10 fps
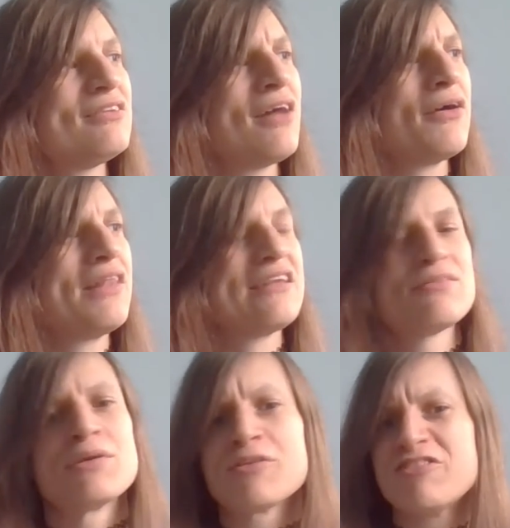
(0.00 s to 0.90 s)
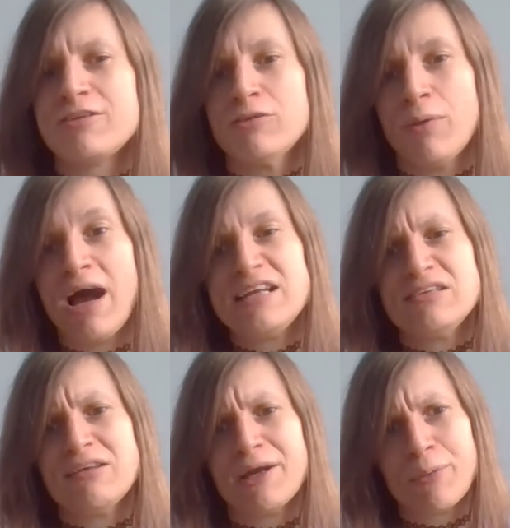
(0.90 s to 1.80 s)
so that's one of the reasons why I
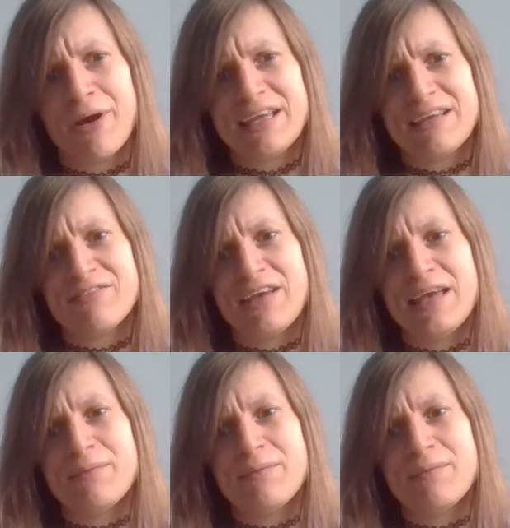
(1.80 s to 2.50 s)
do like working